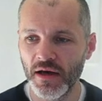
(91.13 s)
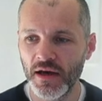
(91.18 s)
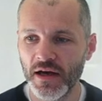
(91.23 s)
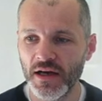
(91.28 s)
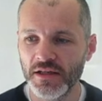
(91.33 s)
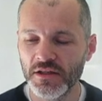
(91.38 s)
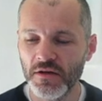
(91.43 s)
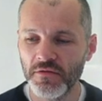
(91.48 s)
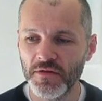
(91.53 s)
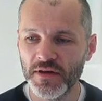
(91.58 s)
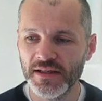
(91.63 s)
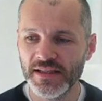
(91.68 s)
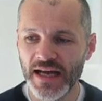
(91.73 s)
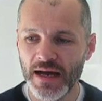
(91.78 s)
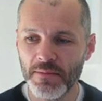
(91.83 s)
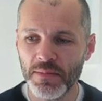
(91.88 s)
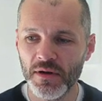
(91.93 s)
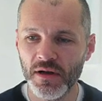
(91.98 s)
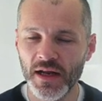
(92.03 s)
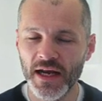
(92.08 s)
So for
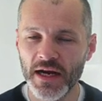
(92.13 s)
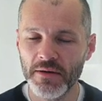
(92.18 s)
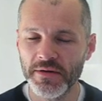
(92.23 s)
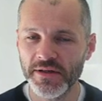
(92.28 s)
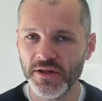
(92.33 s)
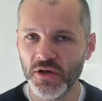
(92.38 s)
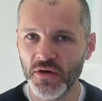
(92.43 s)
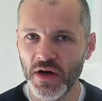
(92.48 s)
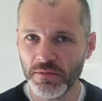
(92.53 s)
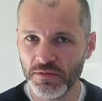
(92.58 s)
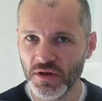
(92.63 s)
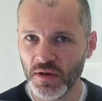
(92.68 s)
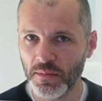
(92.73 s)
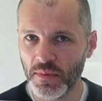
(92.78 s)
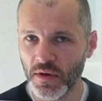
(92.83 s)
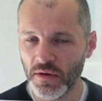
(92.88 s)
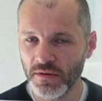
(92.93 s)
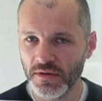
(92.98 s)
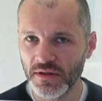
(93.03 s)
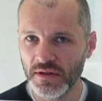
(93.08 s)
example, here is
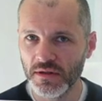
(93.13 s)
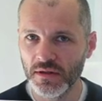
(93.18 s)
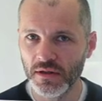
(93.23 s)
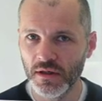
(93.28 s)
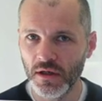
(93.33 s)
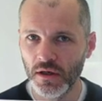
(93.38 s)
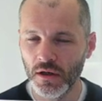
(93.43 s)
CryptoPunks,